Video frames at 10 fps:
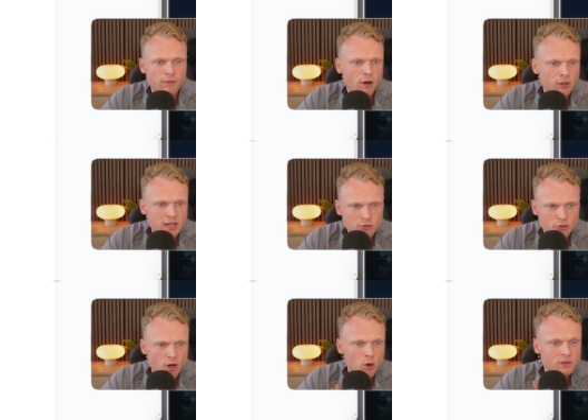of all, the
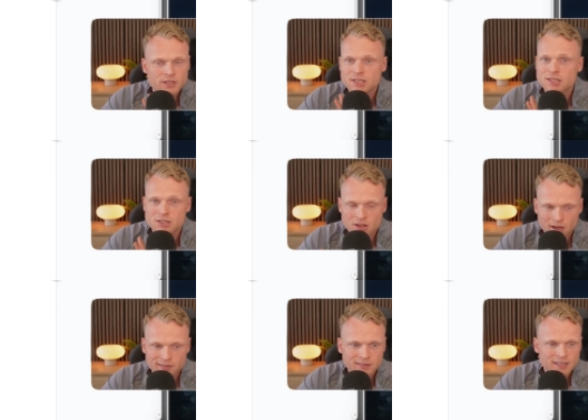intro, this is
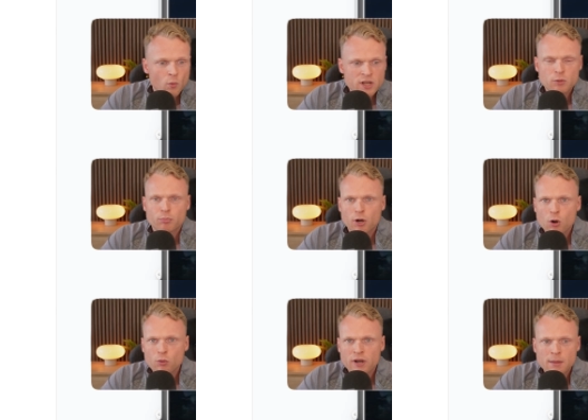done. Which
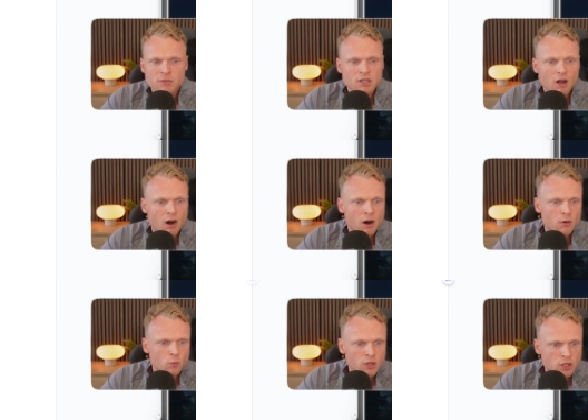programs are
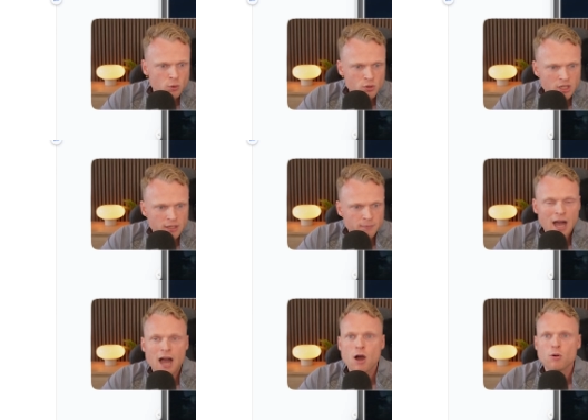we using?
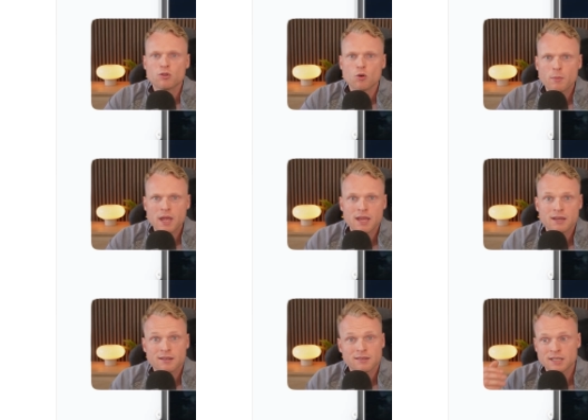How to make
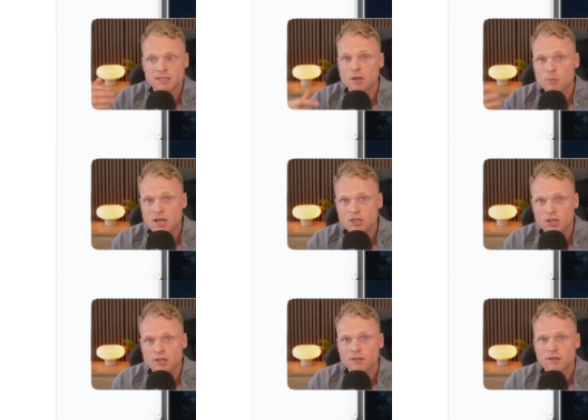this animation?